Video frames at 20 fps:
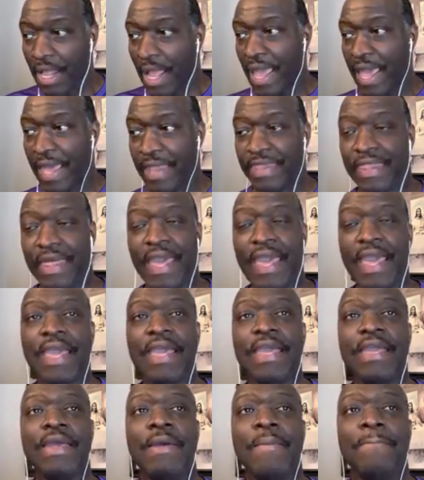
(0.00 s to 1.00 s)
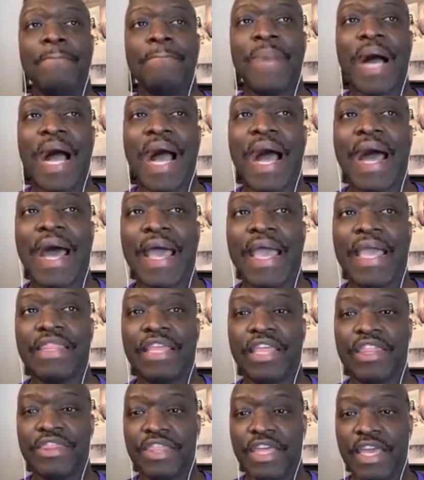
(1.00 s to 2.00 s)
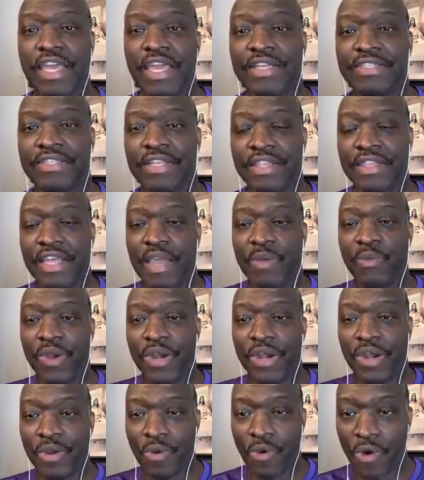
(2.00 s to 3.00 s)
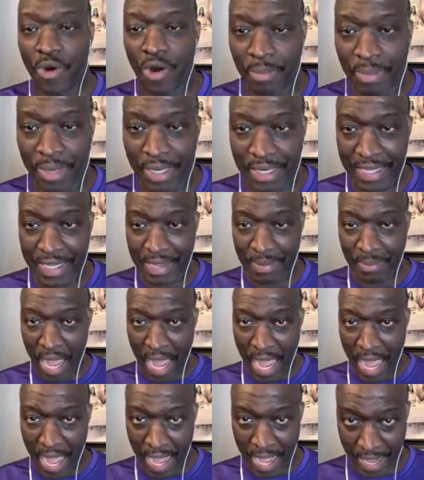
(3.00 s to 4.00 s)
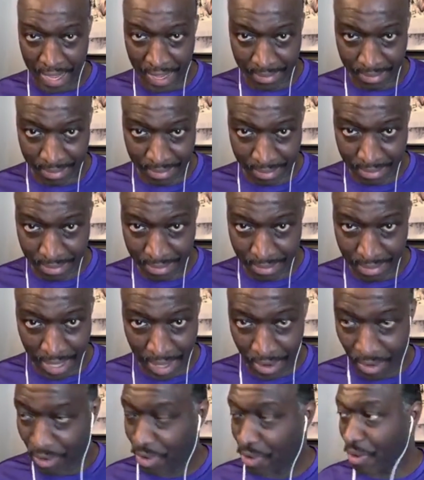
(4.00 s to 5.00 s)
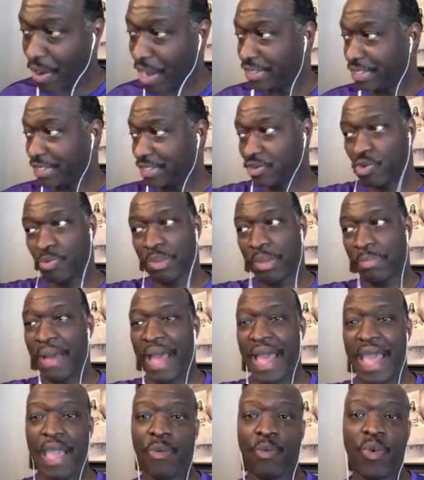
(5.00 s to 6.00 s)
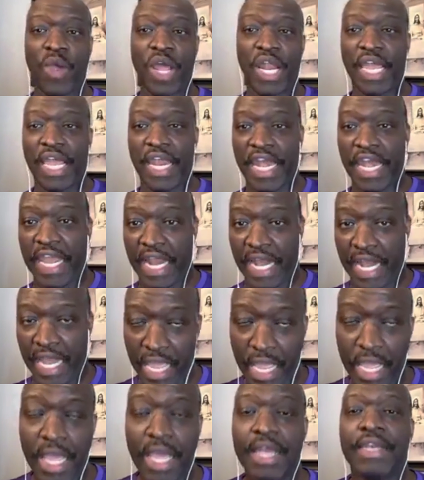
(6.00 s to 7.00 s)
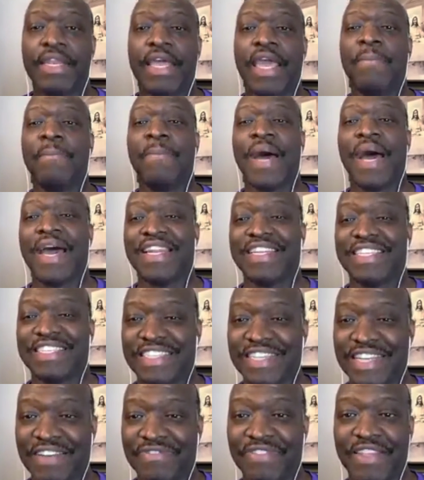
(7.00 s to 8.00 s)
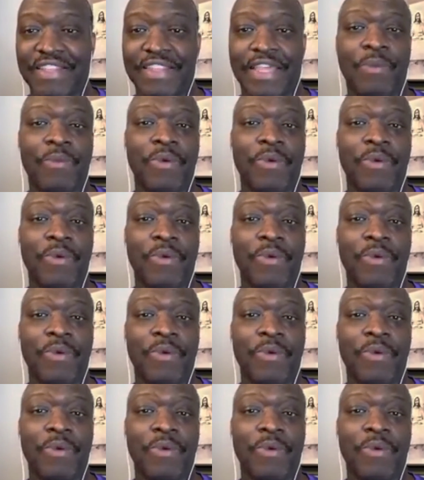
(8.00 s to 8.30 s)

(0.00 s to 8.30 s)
and they buy the things that they would normally buy. They don't go out and just go be buying willy-nilly. They buy the stuff that they